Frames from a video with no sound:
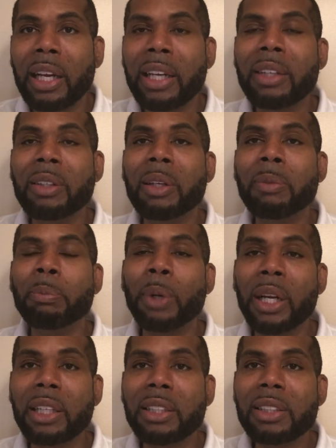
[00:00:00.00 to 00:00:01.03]
and
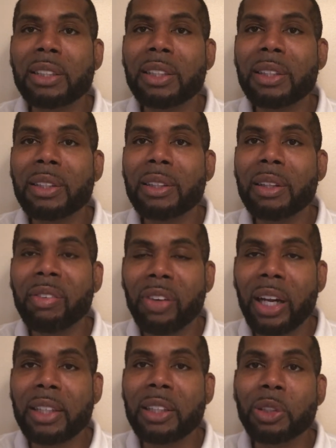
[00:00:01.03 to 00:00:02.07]
embrace the
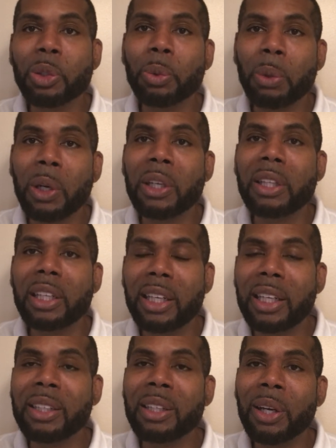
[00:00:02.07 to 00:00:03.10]
fact that you're worthy
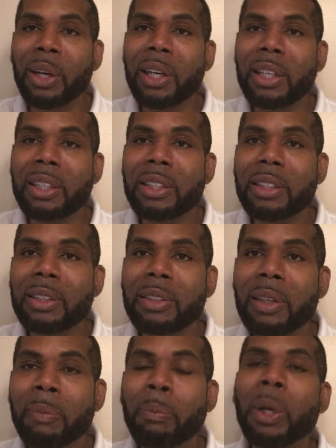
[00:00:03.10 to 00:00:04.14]
in God.
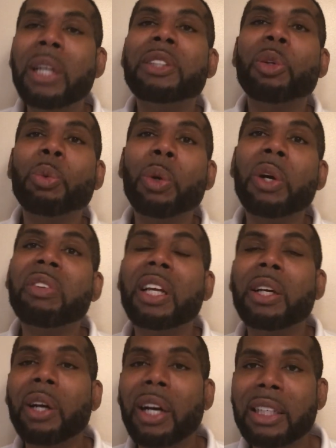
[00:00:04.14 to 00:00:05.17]
Embrace the worth
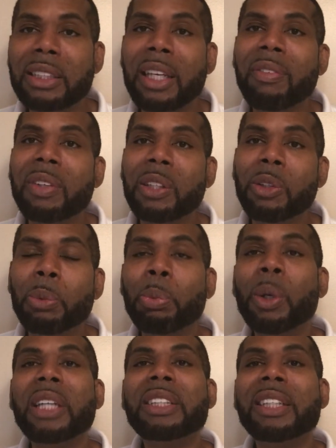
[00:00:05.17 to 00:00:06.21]
that God has given to you.
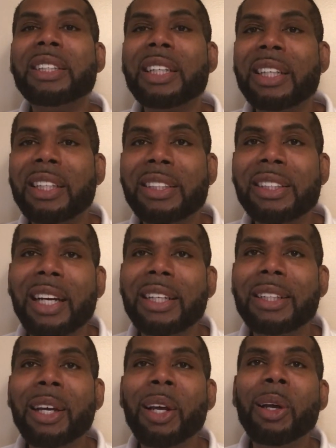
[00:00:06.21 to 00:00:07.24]
Precious in his
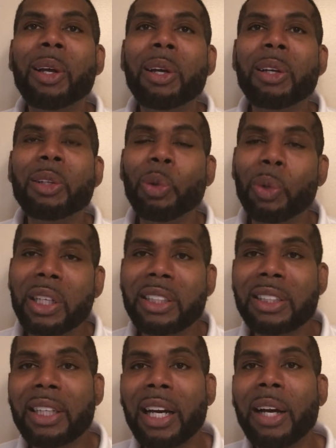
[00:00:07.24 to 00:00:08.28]
sight. You are his
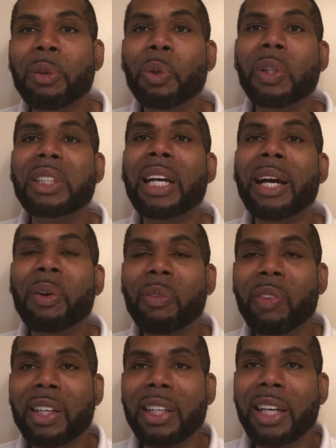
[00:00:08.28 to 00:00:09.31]
child. You're a child
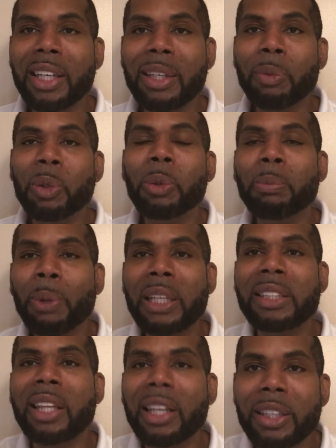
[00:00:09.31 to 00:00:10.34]
of the King. When you
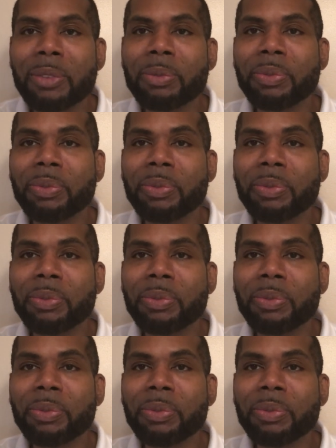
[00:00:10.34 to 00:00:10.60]
embrace that,